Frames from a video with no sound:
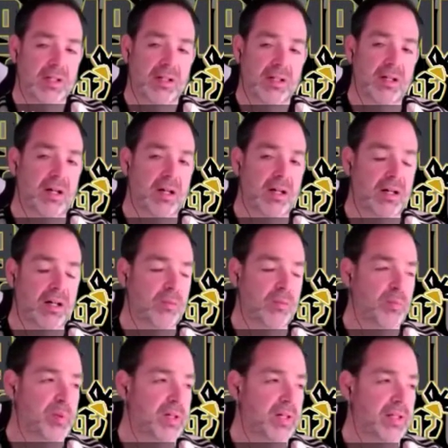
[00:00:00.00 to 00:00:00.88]

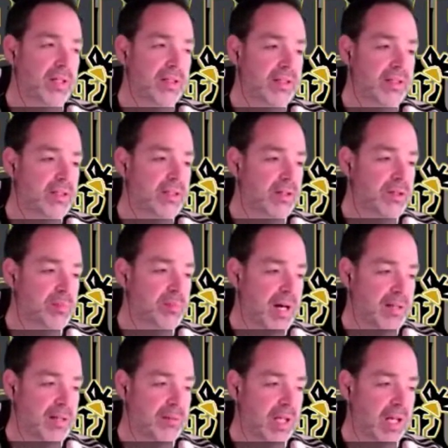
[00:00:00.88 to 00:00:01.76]
But, you know, the
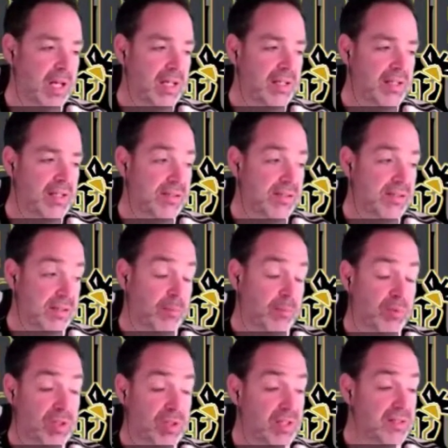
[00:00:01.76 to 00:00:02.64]
bottom line is, and I'm
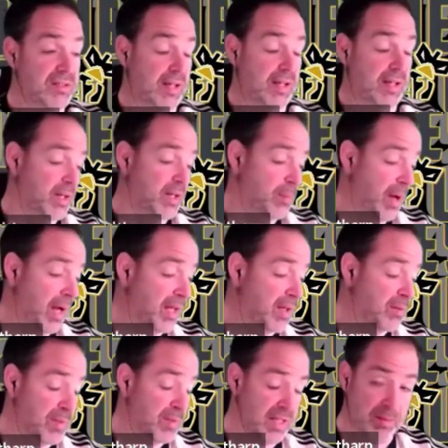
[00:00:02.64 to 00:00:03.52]
really excited about
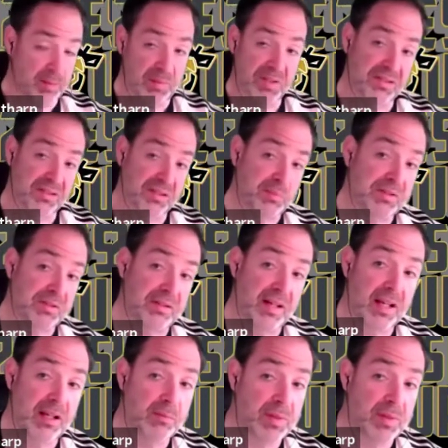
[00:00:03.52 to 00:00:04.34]
him being in Mississippi State,